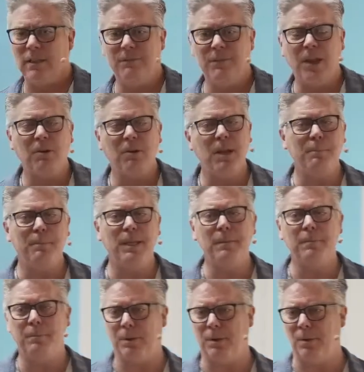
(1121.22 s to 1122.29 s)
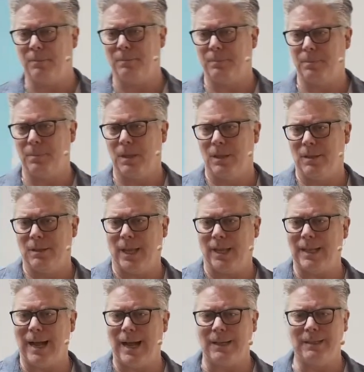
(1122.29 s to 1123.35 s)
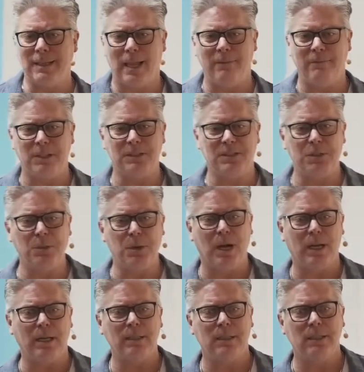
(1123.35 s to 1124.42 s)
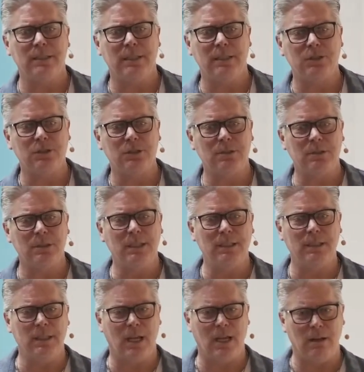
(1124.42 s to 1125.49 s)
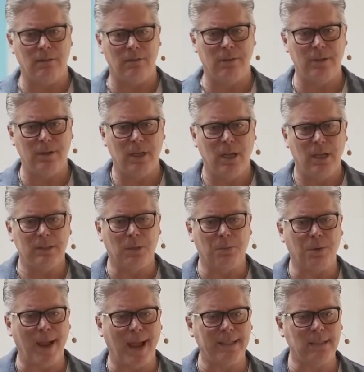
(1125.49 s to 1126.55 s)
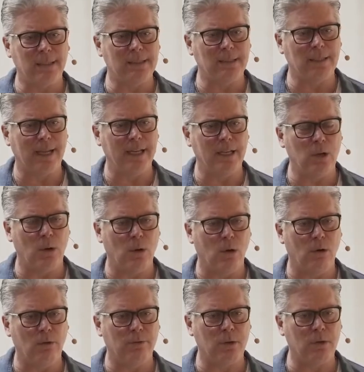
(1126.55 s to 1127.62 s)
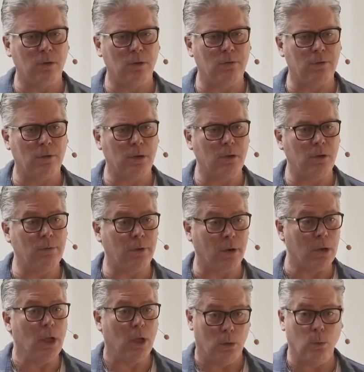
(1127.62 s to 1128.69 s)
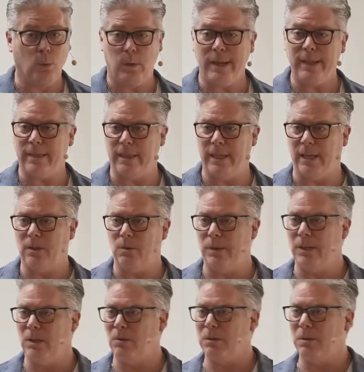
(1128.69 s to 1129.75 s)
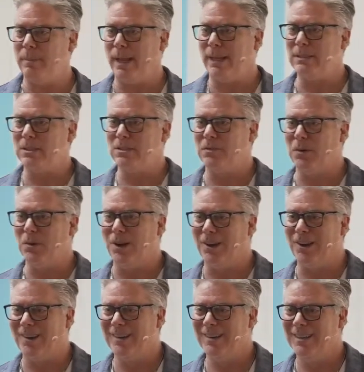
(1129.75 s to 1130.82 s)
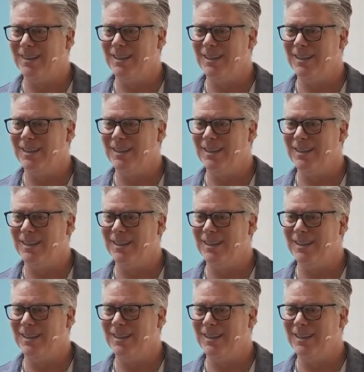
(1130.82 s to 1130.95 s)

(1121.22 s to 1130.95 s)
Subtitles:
The very people that God gave us to unconditionally love, to practice letting go over and over and over, we think we know the best for.